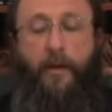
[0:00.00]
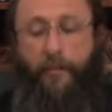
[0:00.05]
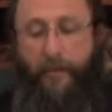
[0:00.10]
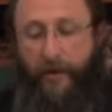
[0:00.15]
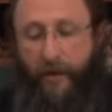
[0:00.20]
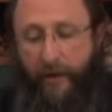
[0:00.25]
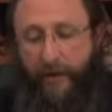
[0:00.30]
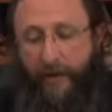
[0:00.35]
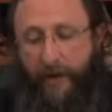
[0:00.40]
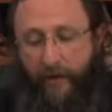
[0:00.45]

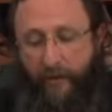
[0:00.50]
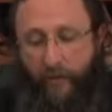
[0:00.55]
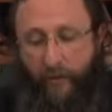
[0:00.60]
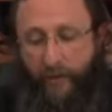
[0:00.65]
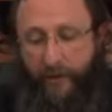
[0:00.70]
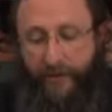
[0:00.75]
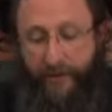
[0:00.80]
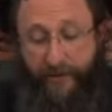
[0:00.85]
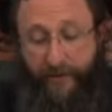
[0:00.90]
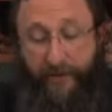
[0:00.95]
But in other
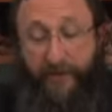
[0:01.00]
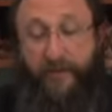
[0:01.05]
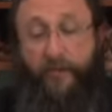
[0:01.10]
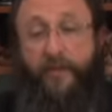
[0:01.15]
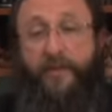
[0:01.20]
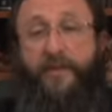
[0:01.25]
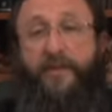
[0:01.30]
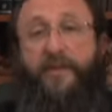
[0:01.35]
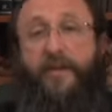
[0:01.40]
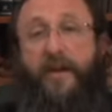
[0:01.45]
words, this
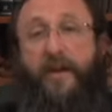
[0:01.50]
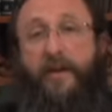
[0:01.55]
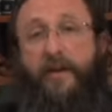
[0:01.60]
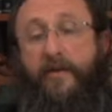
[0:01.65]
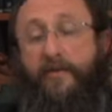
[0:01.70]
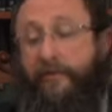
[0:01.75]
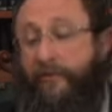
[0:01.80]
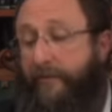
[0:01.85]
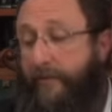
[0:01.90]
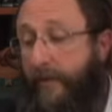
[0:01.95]
was
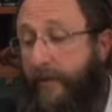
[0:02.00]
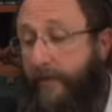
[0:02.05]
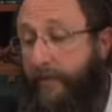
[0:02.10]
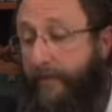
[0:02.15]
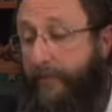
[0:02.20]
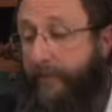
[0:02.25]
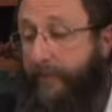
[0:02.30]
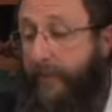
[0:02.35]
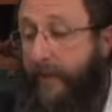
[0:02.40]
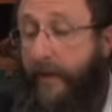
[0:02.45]
done
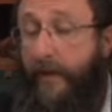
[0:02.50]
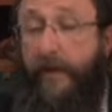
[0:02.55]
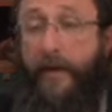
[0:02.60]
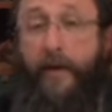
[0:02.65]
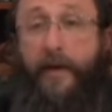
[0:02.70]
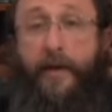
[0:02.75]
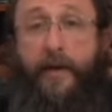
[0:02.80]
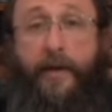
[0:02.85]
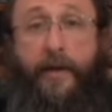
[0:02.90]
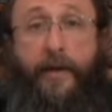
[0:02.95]
from
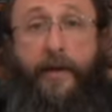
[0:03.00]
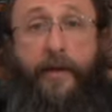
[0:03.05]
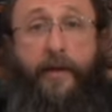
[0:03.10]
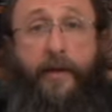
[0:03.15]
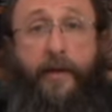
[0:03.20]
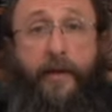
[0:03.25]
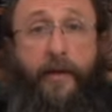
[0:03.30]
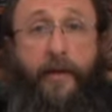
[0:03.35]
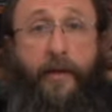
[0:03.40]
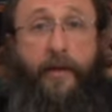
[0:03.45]

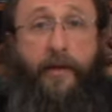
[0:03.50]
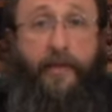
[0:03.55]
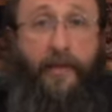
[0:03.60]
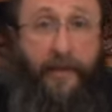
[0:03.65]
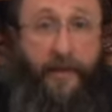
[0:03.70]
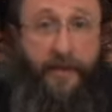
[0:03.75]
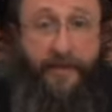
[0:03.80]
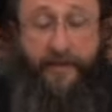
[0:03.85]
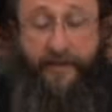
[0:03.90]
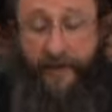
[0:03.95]

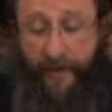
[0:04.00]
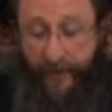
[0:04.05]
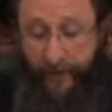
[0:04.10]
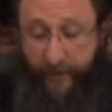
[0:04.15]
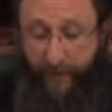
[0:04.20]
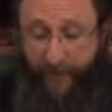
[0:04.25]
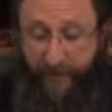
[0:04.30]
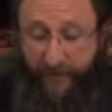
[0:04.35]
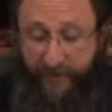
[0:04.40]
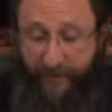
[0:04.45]
the
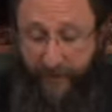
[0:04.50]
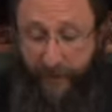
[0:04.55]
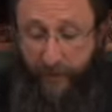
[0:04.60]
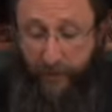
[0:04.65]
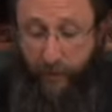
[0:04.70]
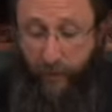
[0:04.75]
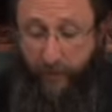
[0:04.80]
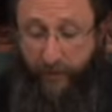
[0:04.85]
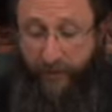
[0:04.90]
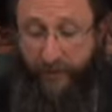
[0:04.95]
inside of the
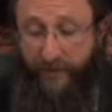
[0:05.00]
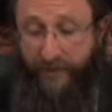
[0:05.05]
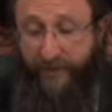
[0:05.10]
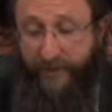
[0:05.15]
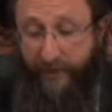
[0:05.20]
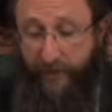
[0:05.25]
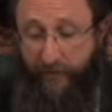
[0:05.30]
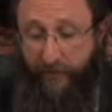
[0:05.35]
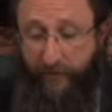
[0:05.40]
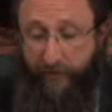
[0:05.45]
sanctuary
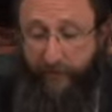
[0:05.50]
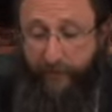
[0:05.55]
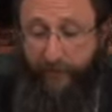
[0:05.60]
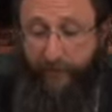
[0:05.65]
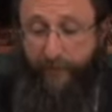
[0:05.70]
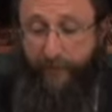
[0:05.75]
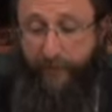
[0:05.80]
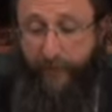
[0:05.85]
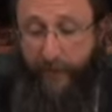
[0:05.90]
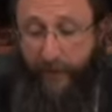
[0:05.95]

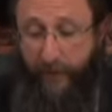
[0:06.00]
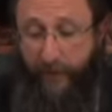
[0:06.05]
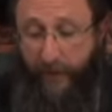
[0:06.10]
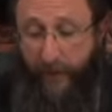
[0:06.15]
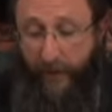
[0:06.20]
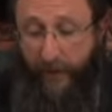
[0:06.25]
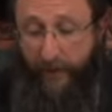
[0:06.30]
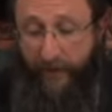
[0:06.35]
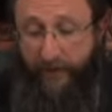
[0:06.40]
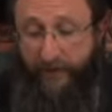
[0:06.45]
itself.
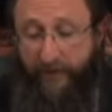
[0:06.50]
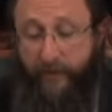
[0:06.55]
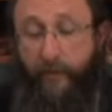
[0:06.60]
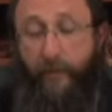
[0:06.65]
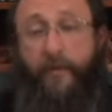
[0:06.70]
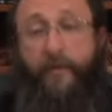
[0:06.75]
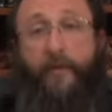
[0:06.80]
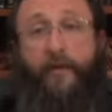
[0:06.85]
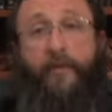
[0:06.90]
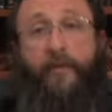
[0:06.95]
And this is
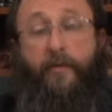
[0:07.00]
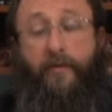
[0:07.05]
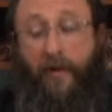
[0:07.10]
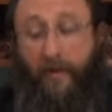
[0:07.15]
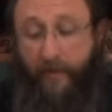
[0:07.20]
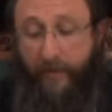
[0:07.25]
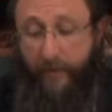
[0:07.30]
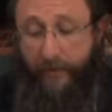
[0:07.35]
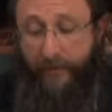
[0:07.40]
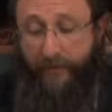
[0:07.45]
what the
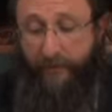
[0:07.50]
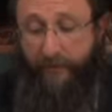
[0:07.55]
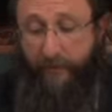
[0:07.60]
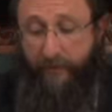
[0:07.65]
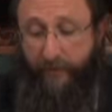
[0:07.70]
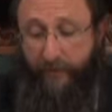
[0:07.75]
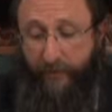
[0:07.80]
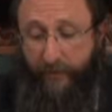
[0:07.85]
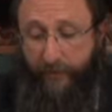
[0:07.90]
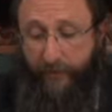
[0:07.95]
Rambam is
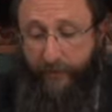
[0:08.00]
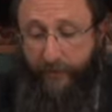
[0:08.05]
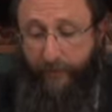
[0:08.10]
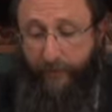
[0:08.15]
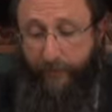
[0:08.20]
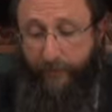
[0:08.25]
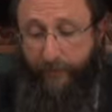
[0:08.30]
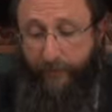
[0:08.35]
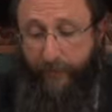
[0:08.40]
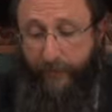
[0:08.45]
referring
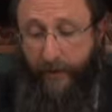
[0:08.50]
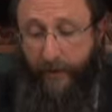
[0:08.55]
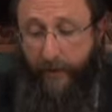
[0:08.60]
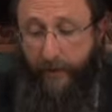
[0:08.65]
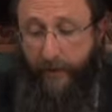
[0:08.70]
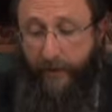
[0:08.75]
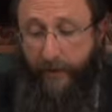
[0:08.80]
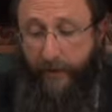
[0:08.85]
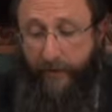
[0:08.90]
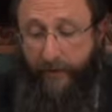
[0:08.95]
to,
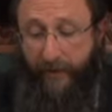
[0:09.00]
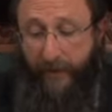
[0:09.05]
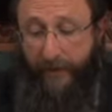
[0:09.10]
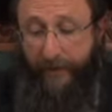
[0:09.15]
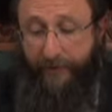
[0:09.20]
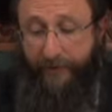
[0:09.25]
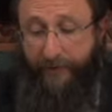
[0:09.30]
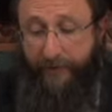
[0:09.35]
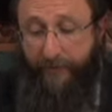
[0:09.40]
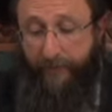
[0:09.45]

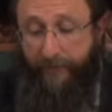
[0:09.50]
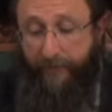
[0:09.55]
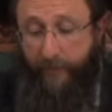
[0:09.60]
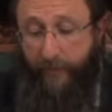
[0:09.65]
that